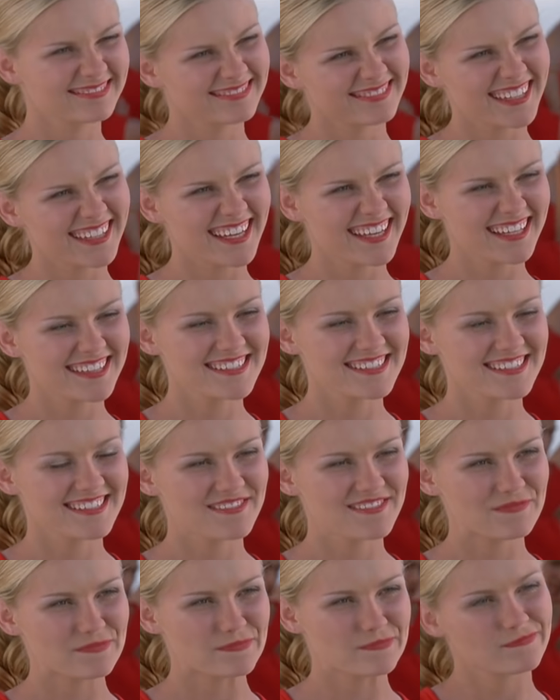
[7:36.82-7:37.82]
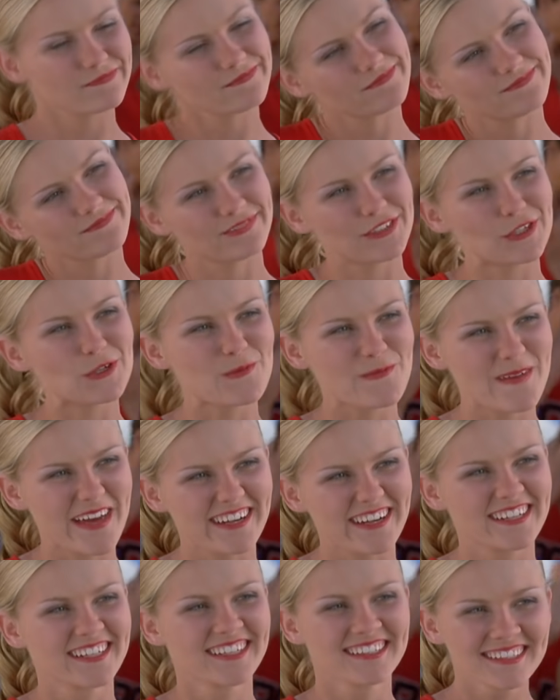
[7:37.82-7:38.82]
Thanks. You were
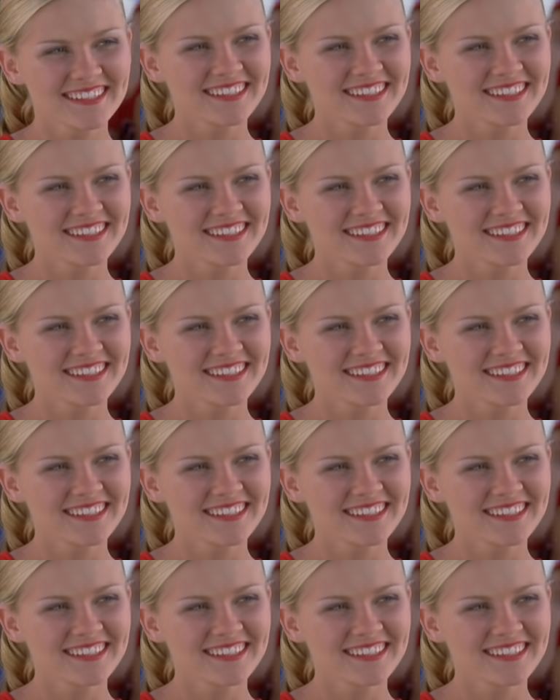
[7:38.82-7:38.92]
better.